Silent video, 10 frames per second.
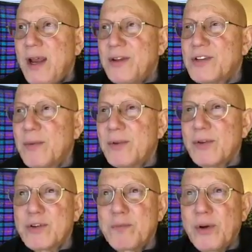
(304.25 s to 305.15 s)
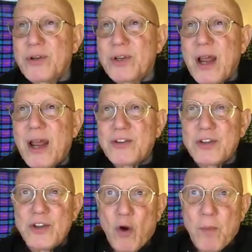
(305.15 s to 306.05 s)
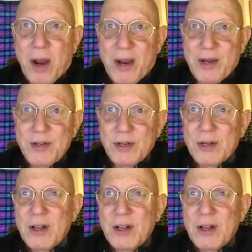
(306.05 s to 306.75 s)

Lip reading: in some of those books as no mind,